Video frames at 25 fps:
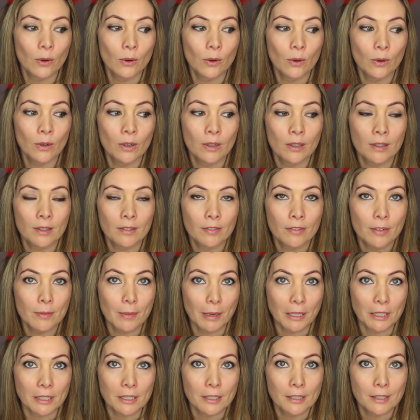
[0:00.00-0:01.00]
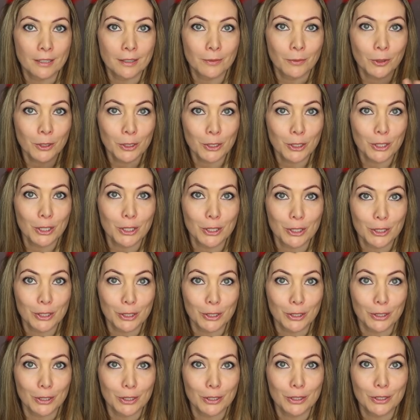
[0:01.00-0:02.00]
or from us. What do you
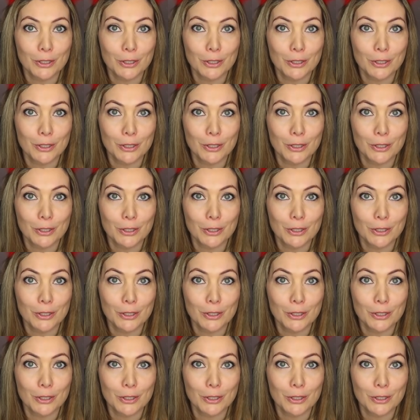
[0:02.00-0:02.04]
do?